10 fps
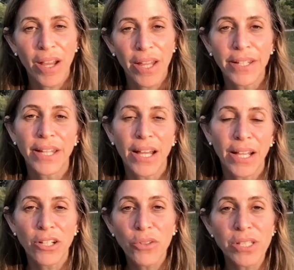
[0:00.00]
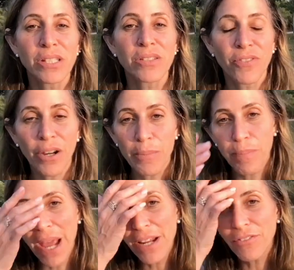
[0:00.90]
And I know this is very
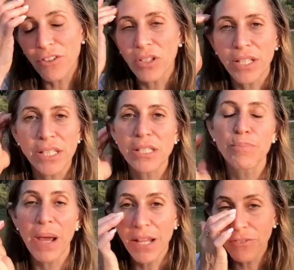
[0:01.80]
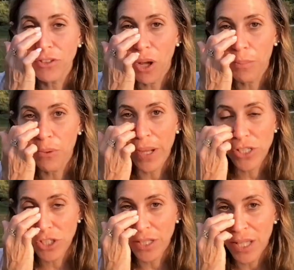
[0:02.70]
painful. It is a painful
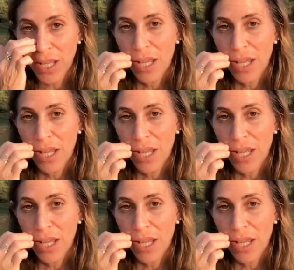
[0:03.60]
operation.